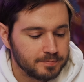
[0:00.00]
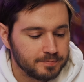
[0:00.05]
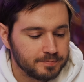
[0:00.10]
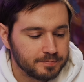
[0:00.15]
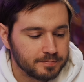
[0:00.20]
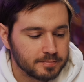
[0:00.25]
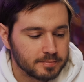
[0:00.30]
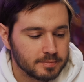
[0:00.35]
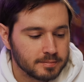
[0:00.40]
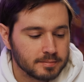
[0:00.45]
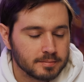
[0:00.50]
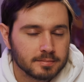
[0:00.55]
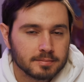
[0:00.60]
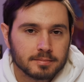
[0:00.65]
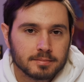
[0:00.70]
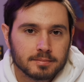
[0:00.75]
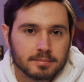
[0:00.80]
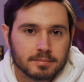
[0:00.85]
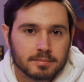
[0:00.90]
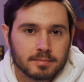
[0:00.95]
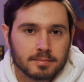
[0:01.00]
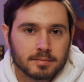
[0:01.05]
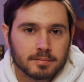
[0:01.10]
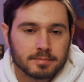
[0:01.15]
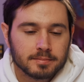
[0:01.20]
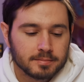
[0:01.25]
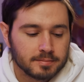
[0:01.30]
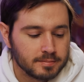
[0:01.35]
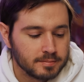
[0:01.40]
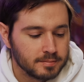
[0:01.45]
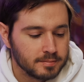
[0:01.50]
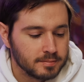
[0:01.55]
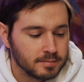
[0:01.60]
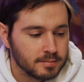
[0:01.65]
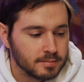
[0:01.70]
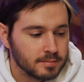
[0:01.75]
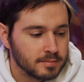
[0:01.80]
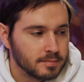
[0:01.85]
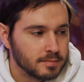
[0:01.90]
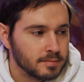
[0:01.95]

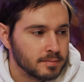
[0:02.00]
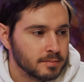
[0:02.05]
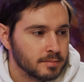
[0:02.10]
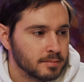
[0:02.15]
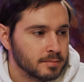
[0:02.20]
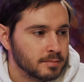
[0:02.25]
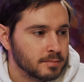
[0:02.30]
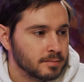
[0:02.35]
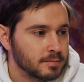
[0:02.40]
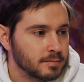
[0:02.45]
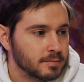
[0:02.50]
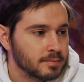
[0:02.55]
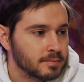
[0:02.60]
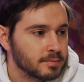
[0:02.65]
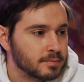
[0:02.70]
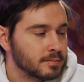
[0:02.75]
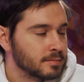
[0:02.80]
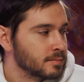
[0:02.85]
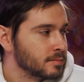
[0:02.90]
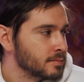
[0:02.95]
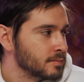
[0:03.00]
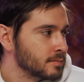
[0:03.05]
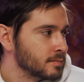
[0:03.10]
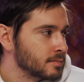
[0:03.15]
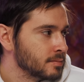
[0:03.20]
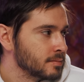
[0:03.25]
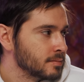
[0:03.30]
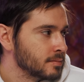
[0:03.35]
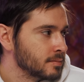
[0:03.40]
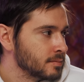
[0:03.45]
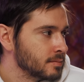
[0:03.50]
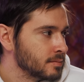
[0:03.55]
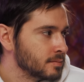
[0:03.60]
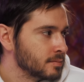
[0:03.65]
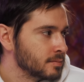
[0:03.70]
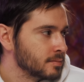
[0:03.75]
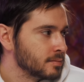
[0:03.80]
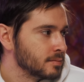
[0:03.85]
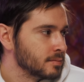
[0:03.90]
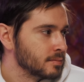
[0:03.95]

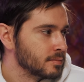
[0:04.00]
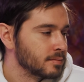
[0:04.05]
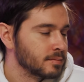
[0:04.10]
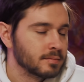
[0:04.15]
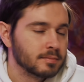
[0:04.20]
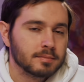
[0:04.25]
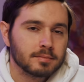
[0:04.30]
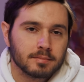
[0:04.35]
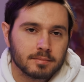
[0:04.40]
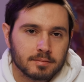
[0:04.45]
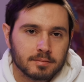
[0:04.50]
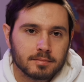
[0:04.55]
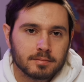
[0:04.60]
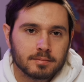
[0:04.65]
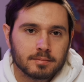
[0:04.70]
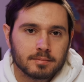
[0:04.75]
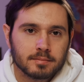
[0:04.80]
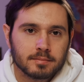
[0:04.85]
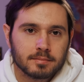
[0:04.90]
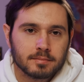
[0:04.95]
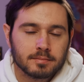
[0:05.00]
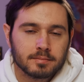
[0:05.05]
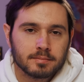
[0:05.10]
(not speaking)